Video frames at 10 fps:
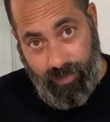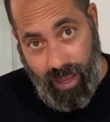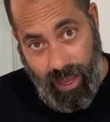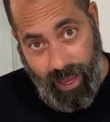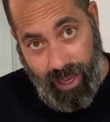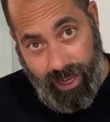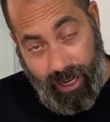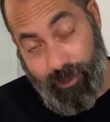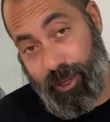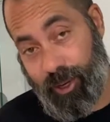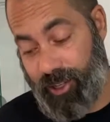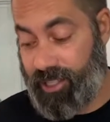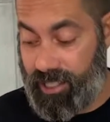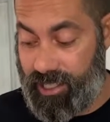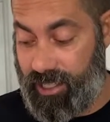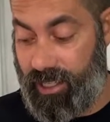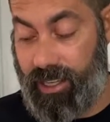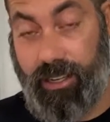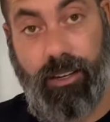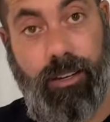and I'm curious to
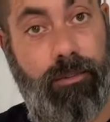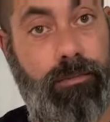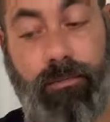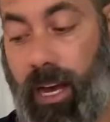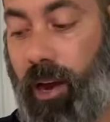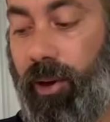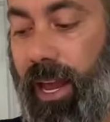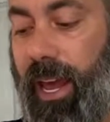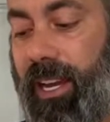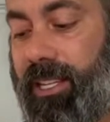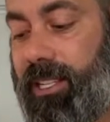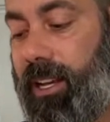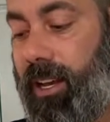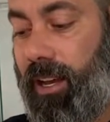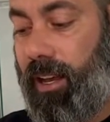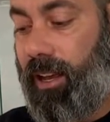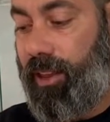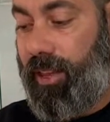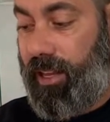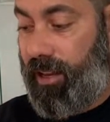see how it acts.
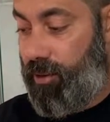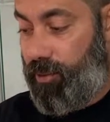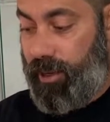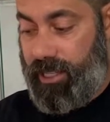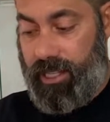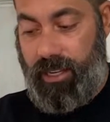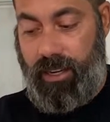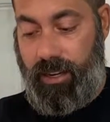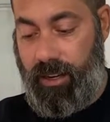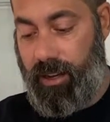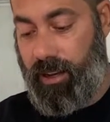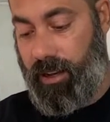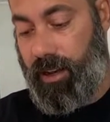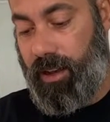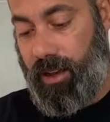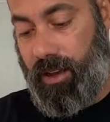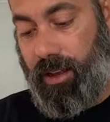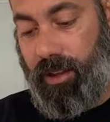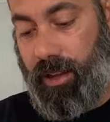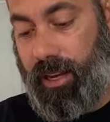The reason
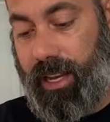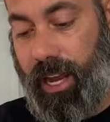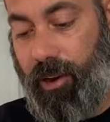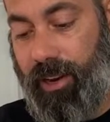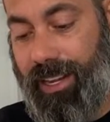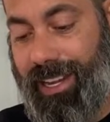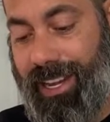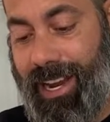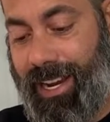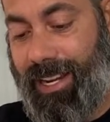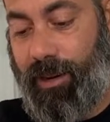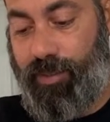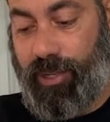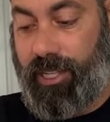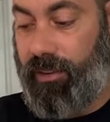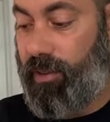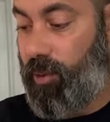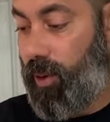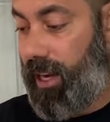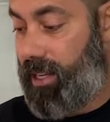that carried 90% of the
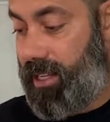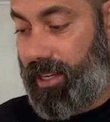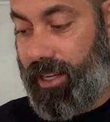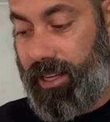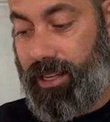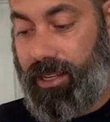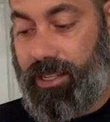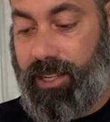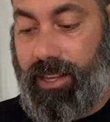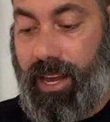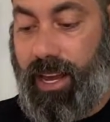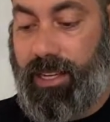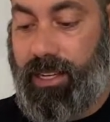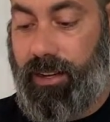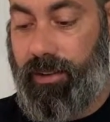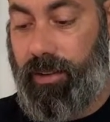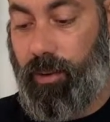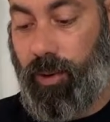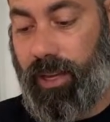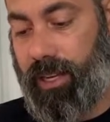weight is that,
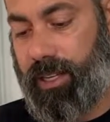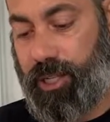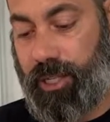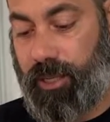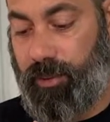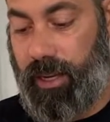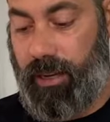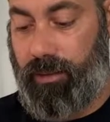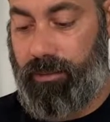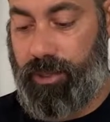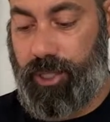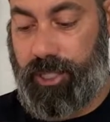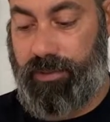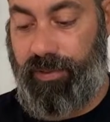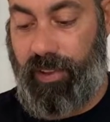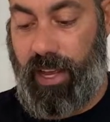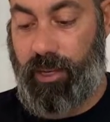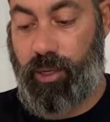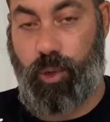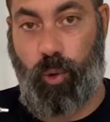well, in addition to being just
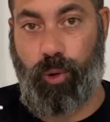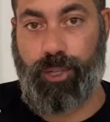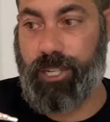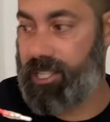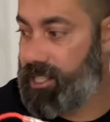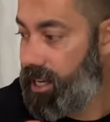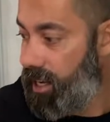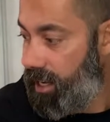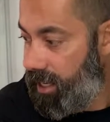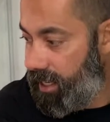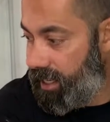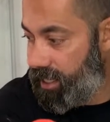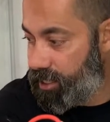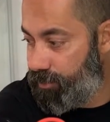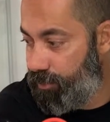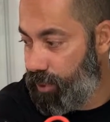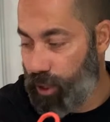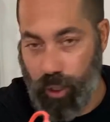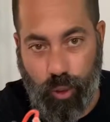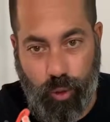flat gorgeous, it is
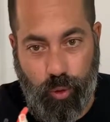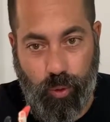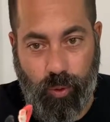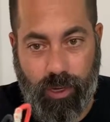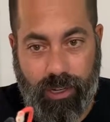blue.